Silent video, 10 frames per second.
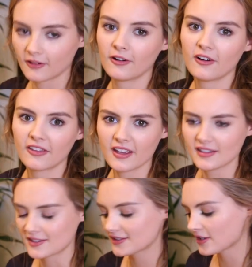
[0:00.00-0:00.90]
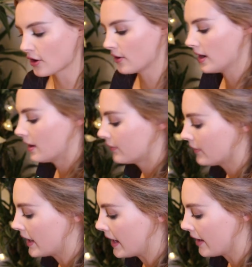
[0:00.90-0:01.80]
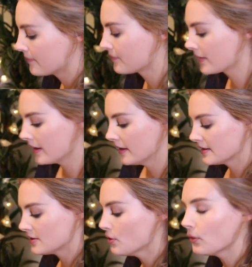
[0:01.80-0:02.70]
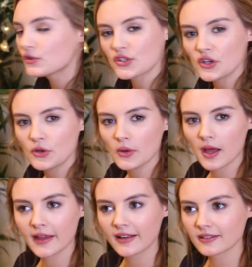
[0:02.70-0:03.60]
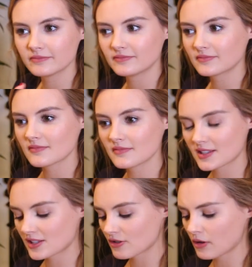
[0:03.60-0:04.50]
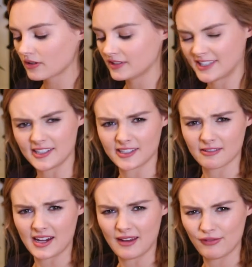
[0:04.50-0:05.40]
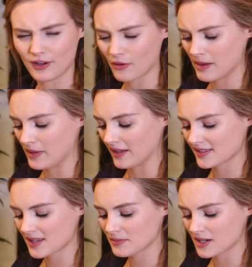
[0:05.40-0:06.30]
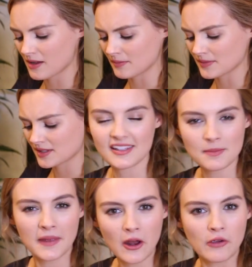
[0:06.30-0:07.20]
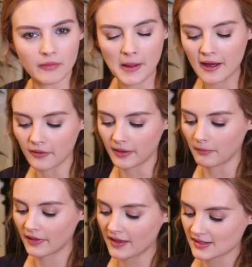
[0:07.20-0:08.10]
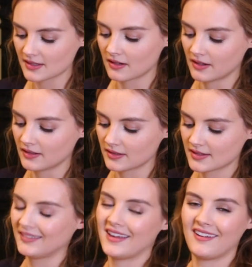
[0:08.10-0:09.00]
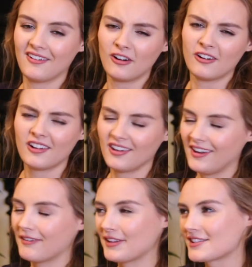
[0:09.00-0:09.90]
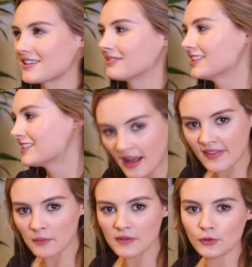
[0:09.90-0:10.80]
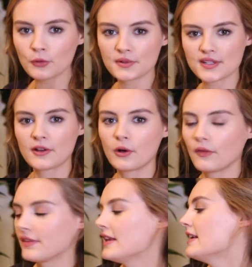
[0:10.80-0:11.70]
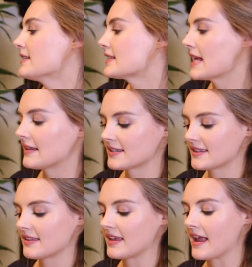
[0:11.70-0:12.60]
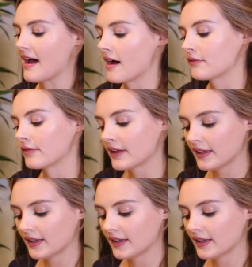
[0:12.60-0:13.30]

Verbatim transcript: Oh, that is so lovely. It's not too like strong gingery, if you know what I mean, because sometimes it's a bit overpowering, but that's nice. Yeah, oh, love it so much. And then we've also got the scent that they have.